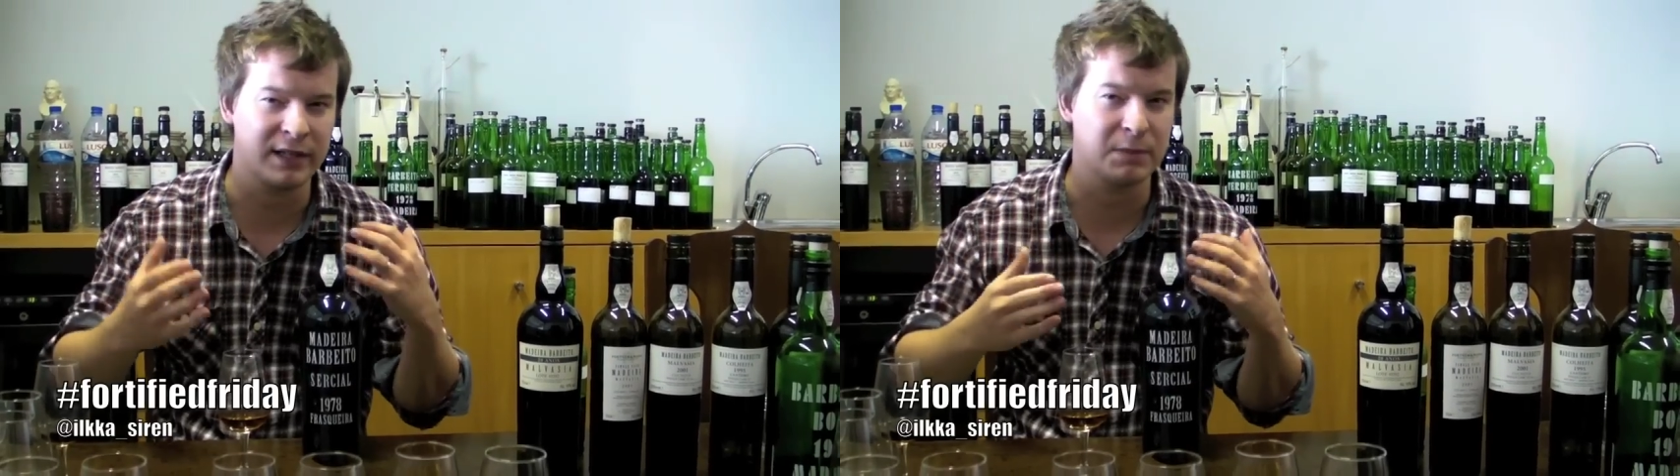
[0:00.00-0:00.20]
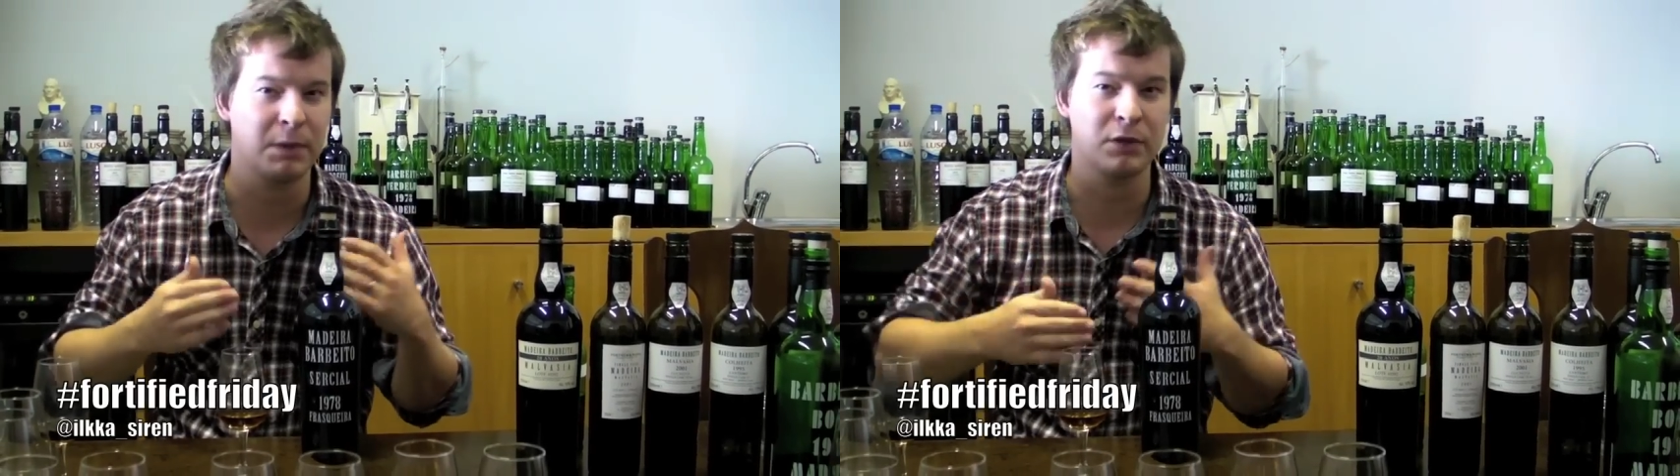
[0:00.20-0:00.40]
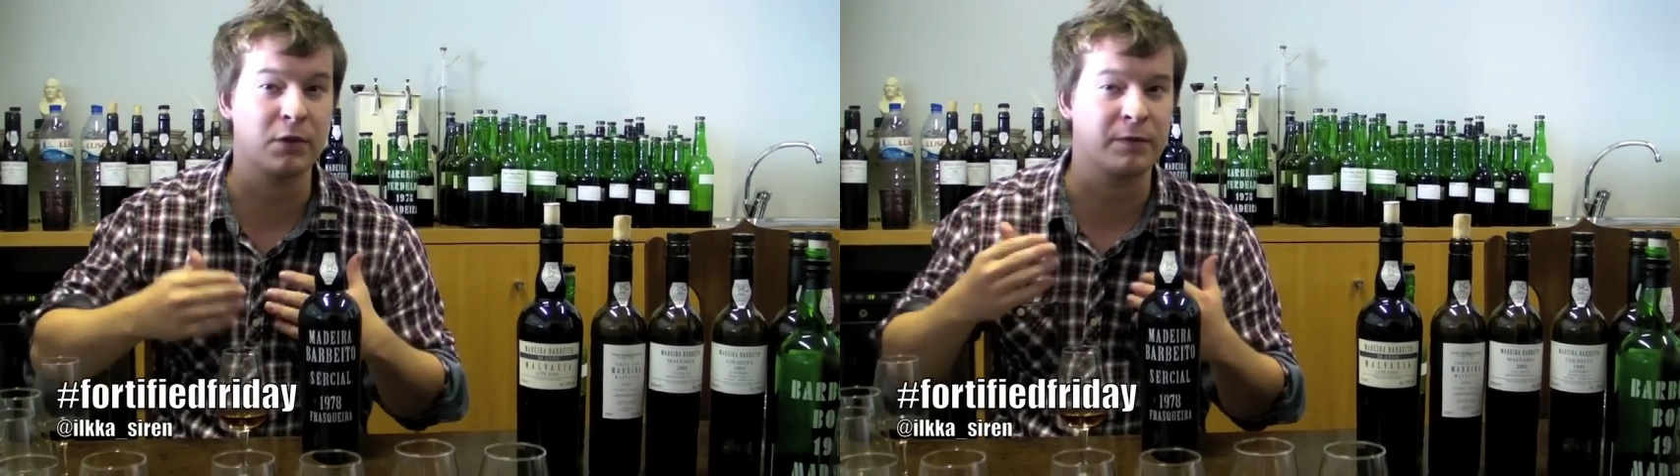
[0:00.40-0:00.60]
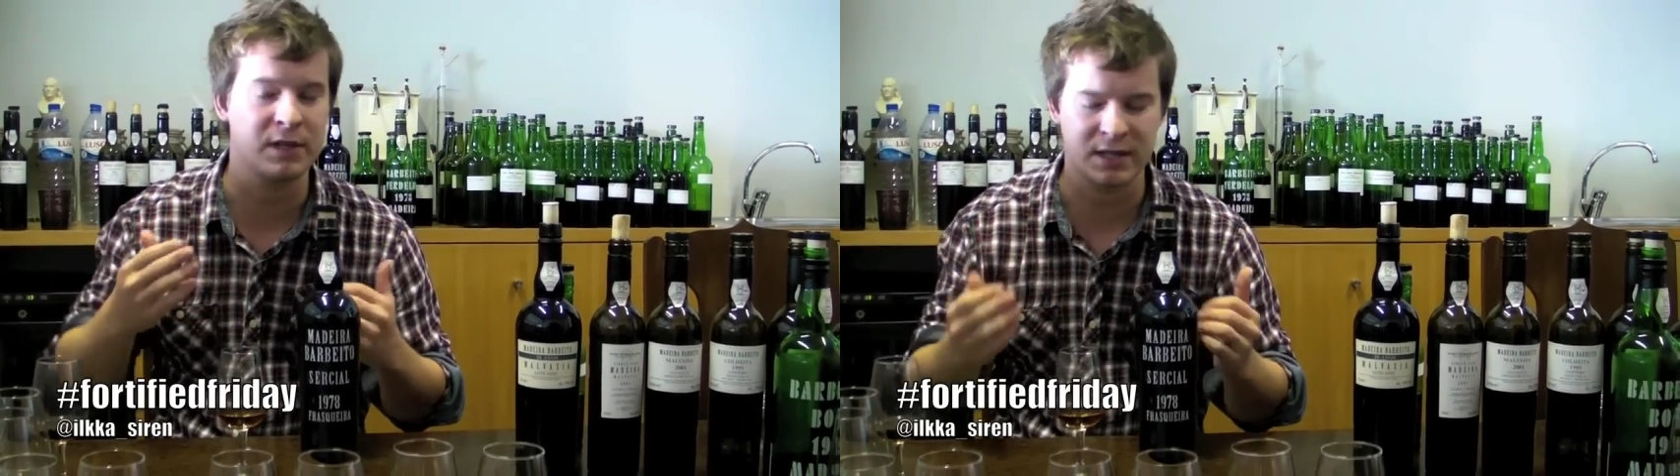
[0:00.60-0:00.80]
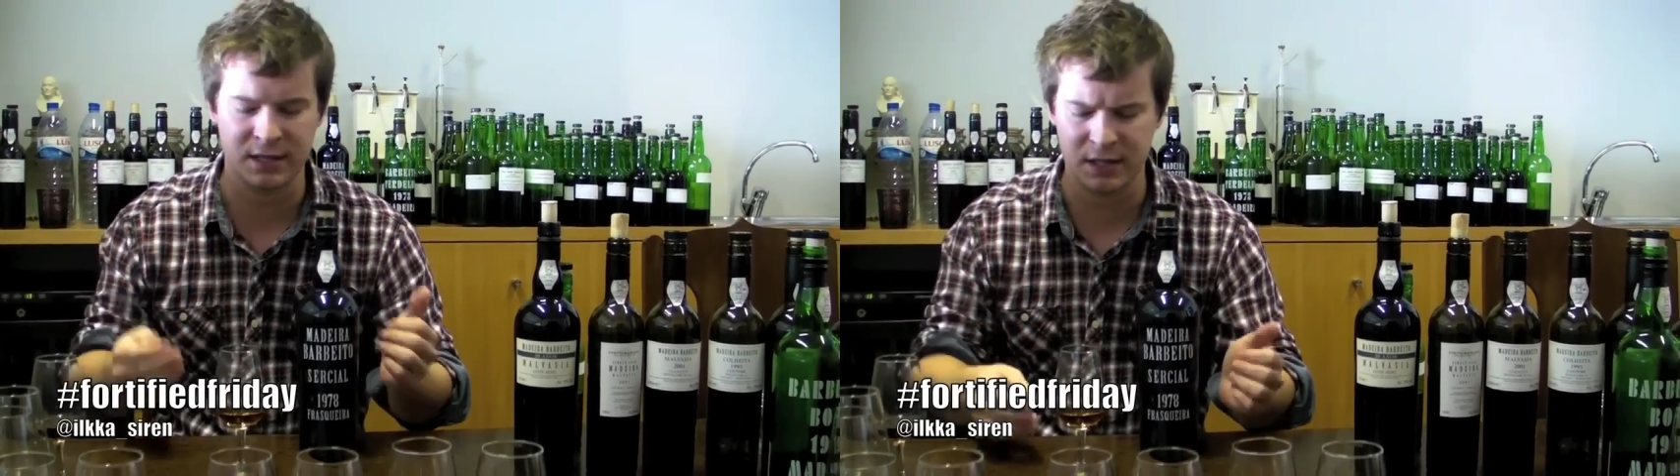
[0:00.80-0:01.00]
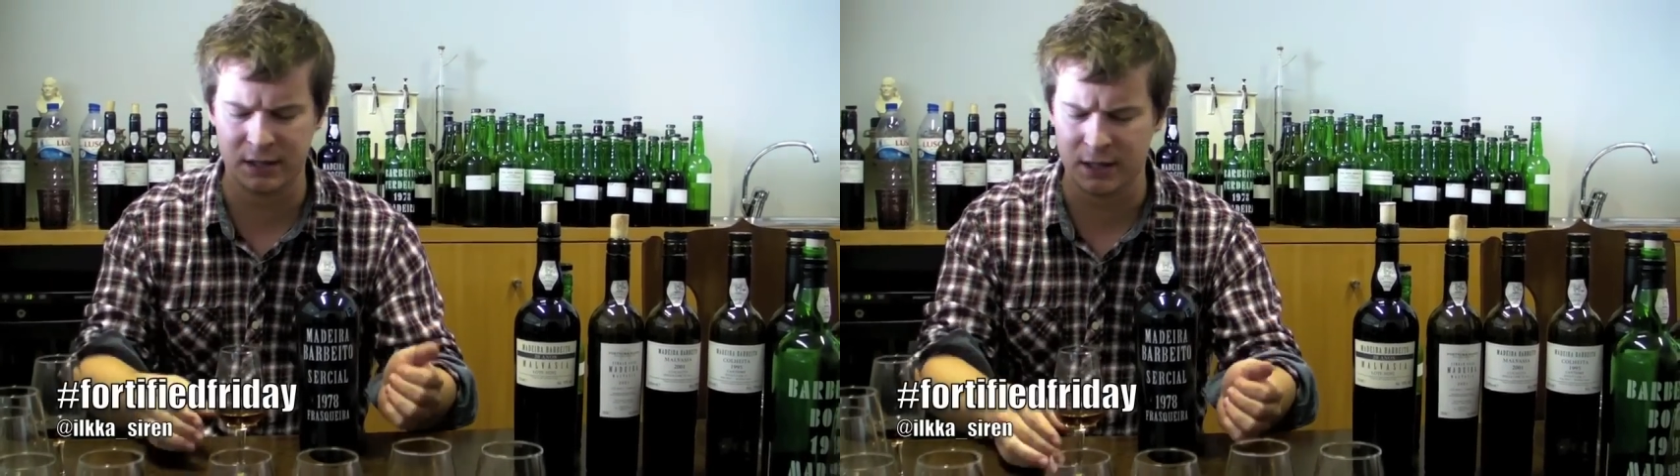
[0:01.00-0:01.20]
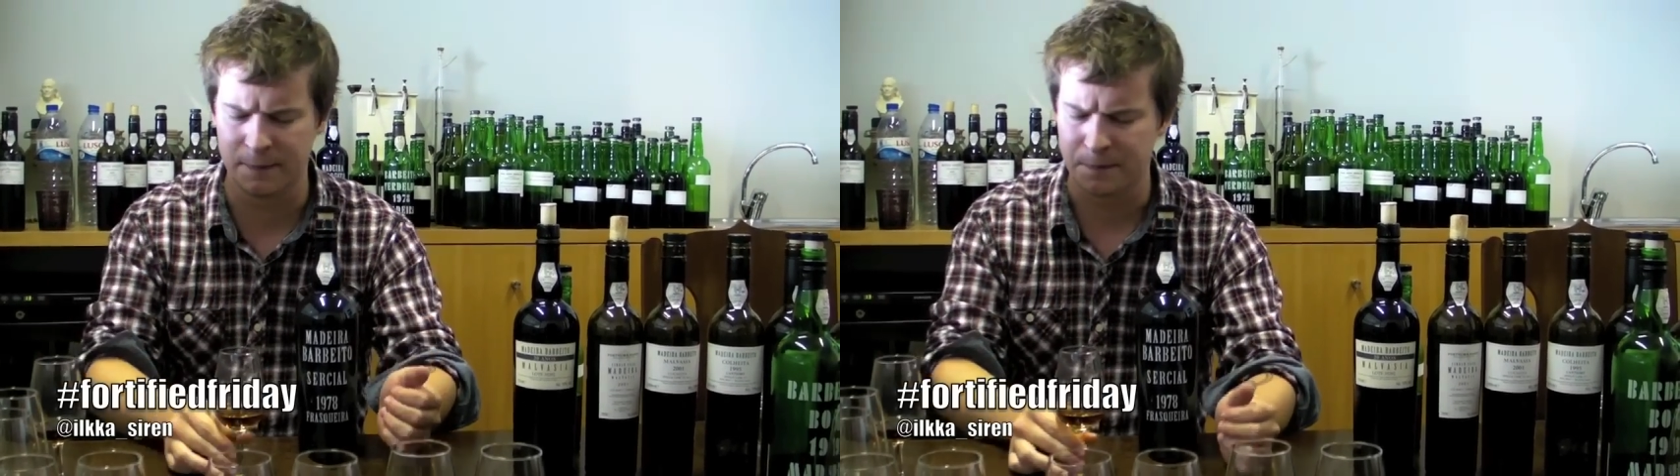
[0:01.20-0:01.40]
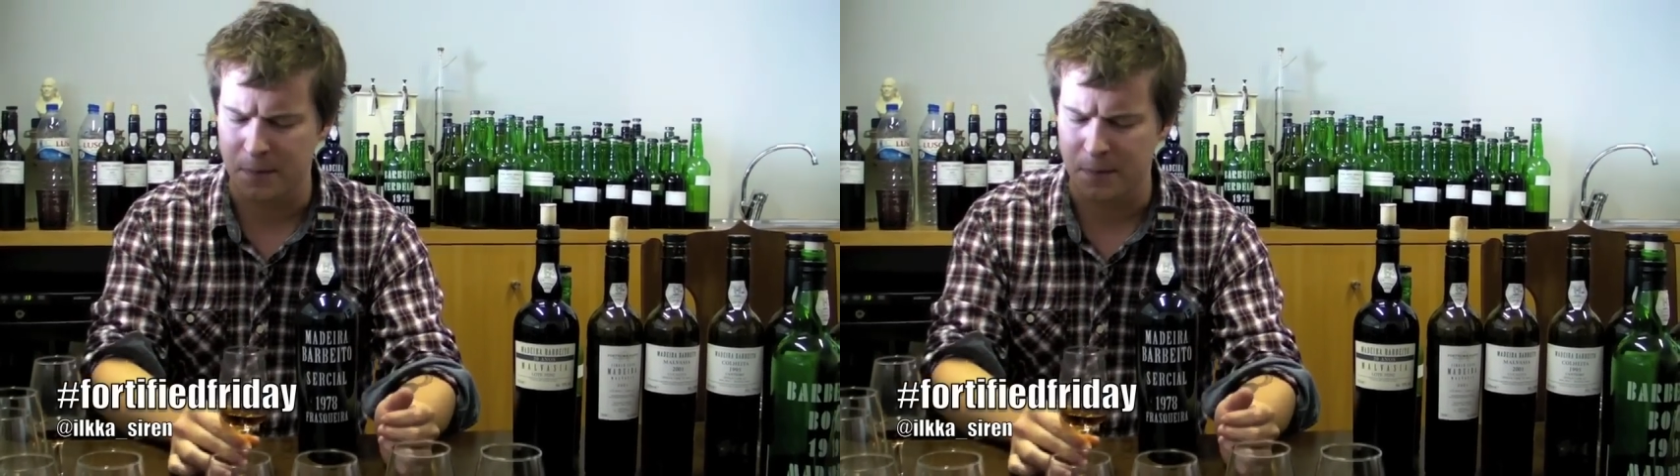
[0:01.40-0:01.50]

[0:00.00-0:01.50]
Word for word: least because of the acidity.